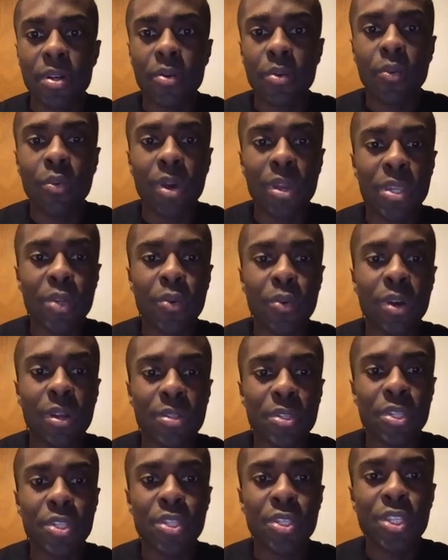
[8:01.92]
what you
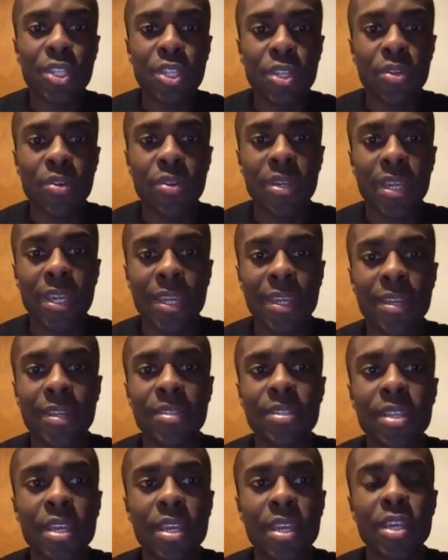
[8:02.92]
want to do
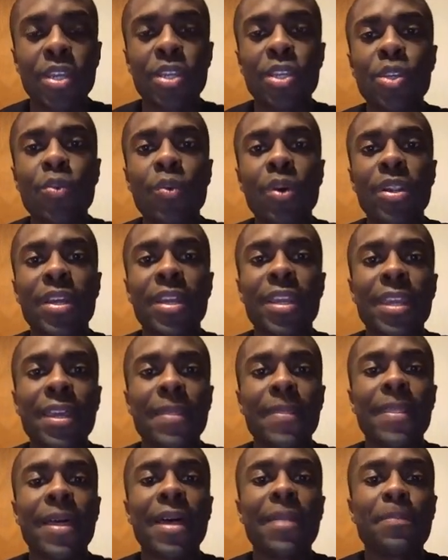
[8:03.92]
is you want to
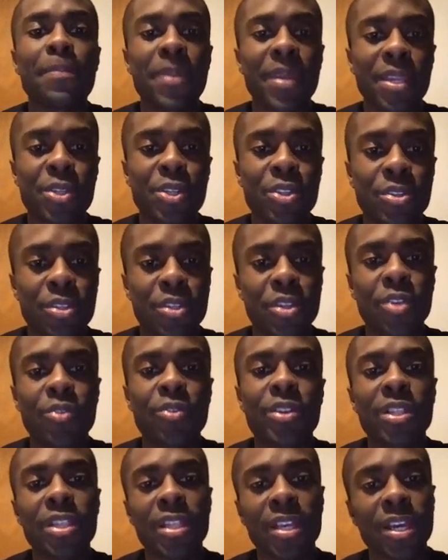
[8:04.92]
get that picture. So you
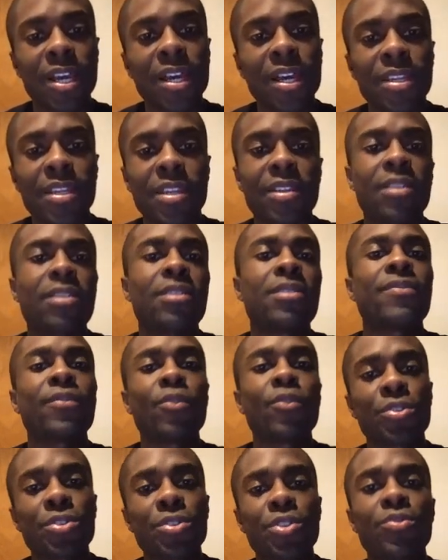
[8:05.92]
would click on here. Of
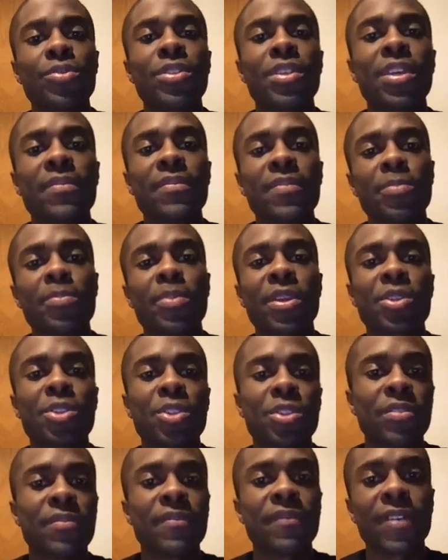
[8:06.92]
course, you would save the picture.
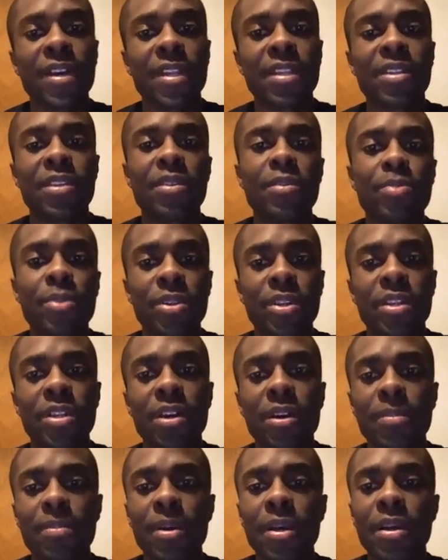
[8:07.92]
You find it, you put it
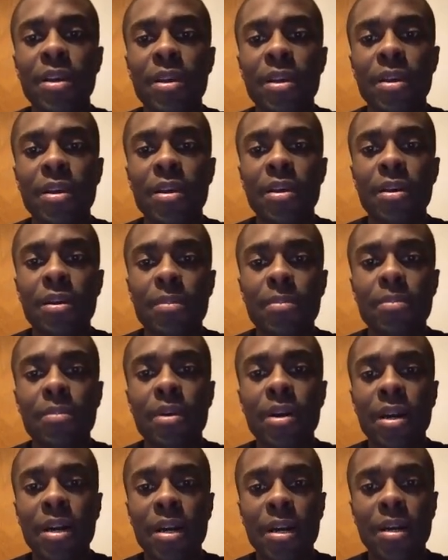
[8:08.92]
up.
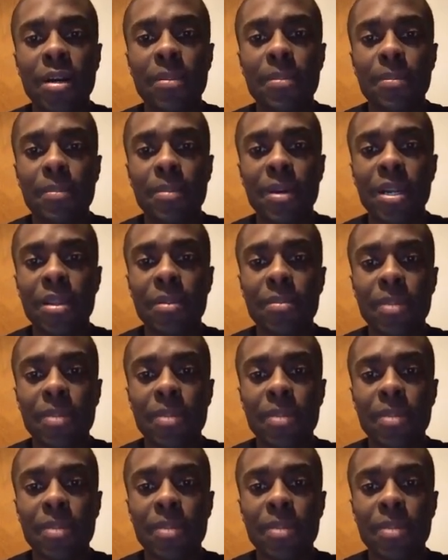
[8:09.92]
Bada